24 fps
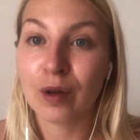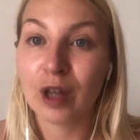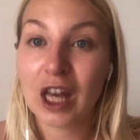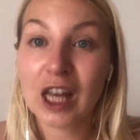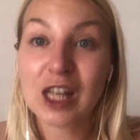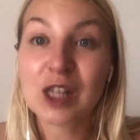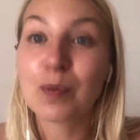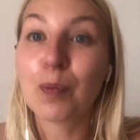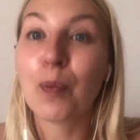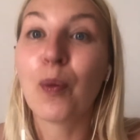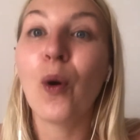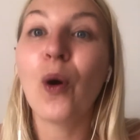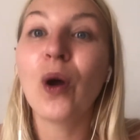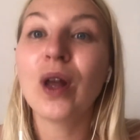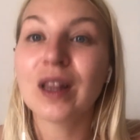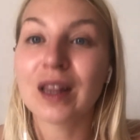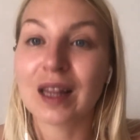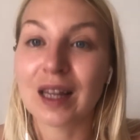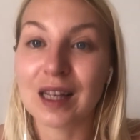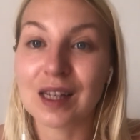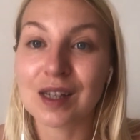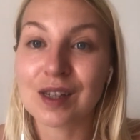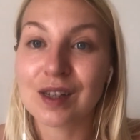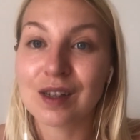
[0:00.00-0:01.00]
It's
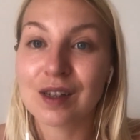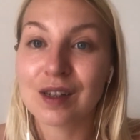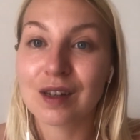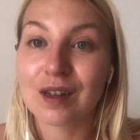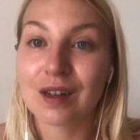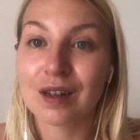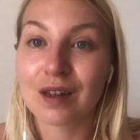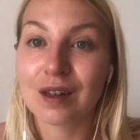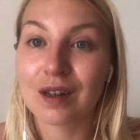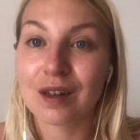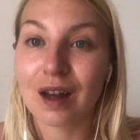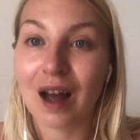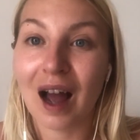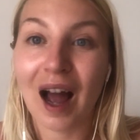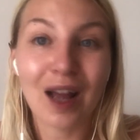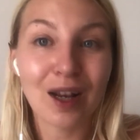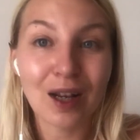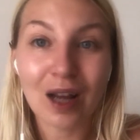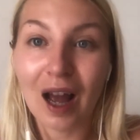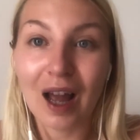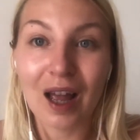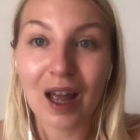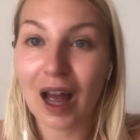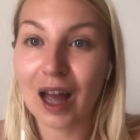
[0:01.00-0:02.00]
pointless.
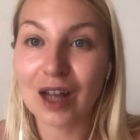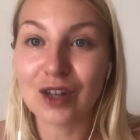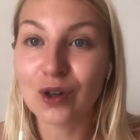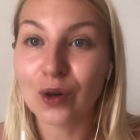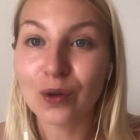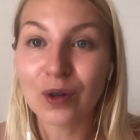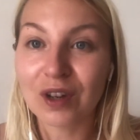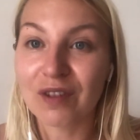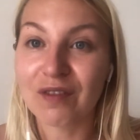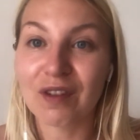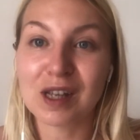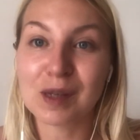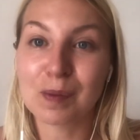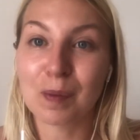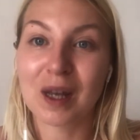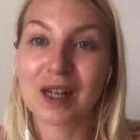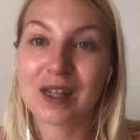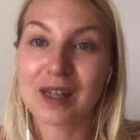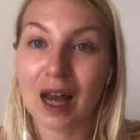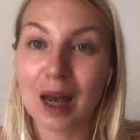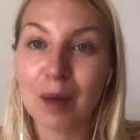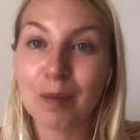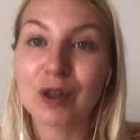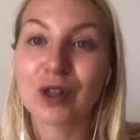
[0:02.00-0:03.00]
I don't invest my
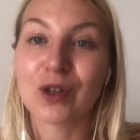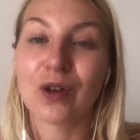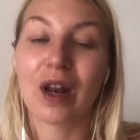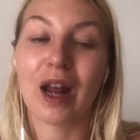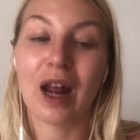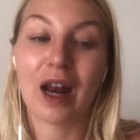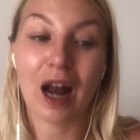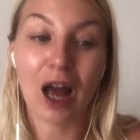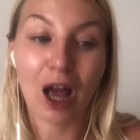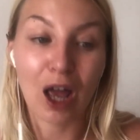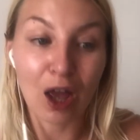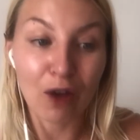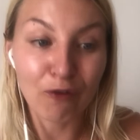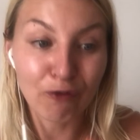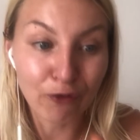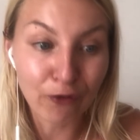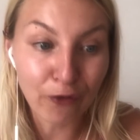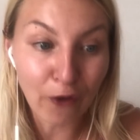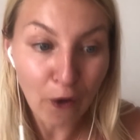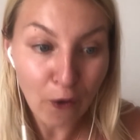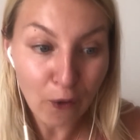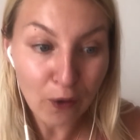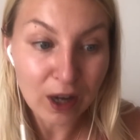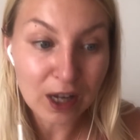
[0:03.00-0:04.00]
time into that. I
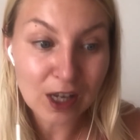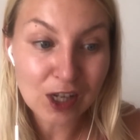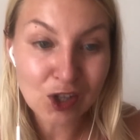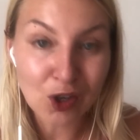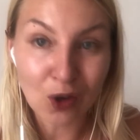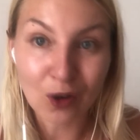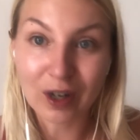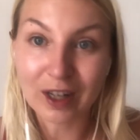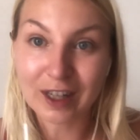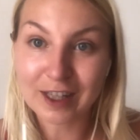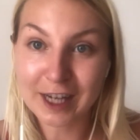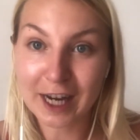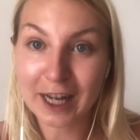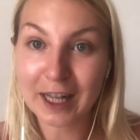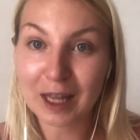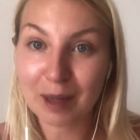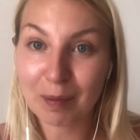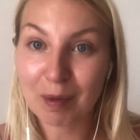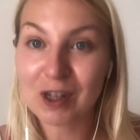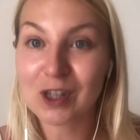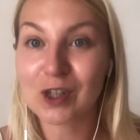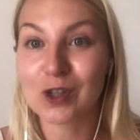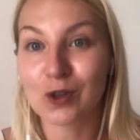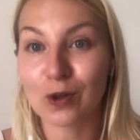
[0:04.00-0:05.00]
focus on a daily
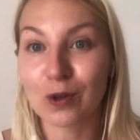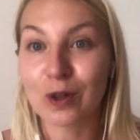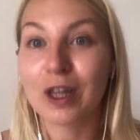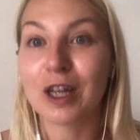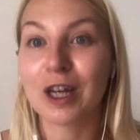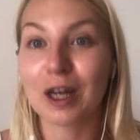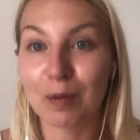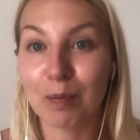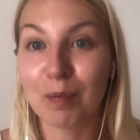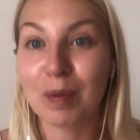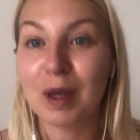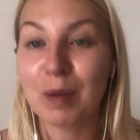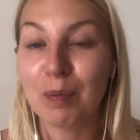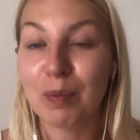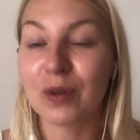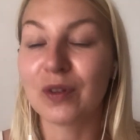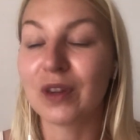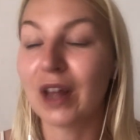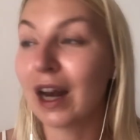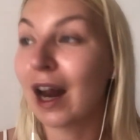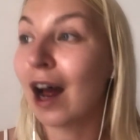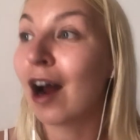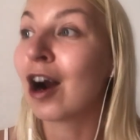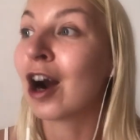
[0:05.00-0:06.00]
basis only on the people
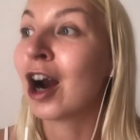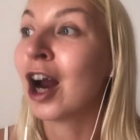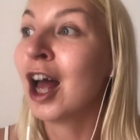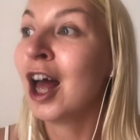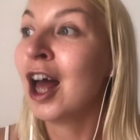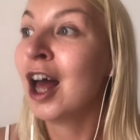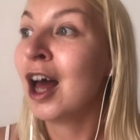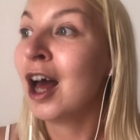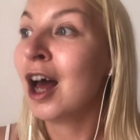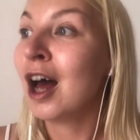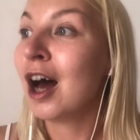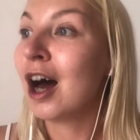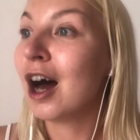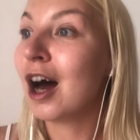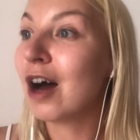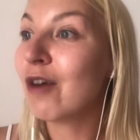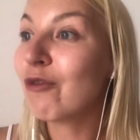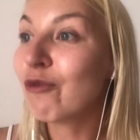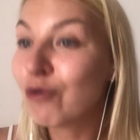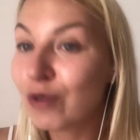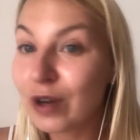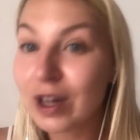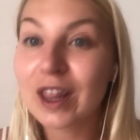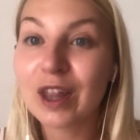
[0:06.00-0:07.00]
that are
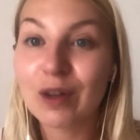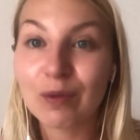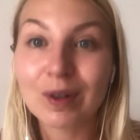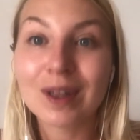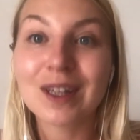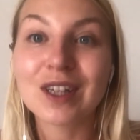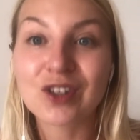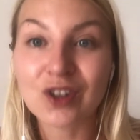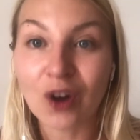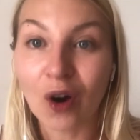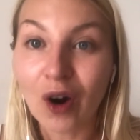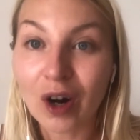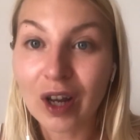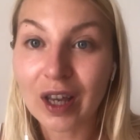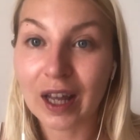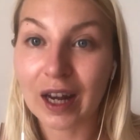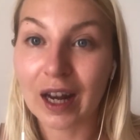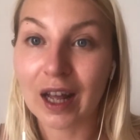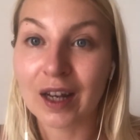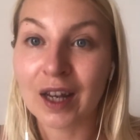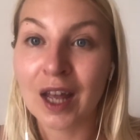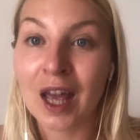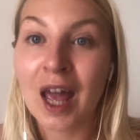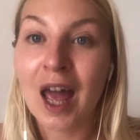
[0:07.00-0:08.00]
really, really
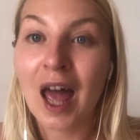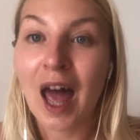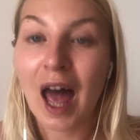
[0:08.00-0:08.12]
targeted.